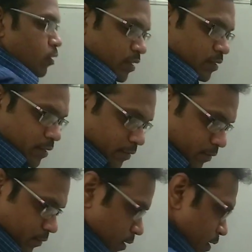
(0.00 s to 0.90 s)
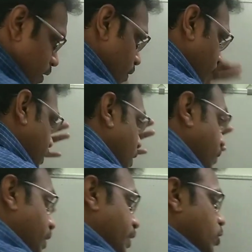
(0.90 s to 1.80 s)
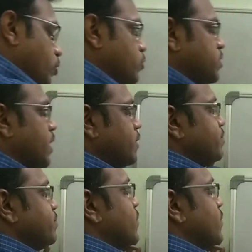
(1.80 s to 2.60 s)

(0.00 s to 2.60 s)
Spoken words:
marks, all these things. For that we need to use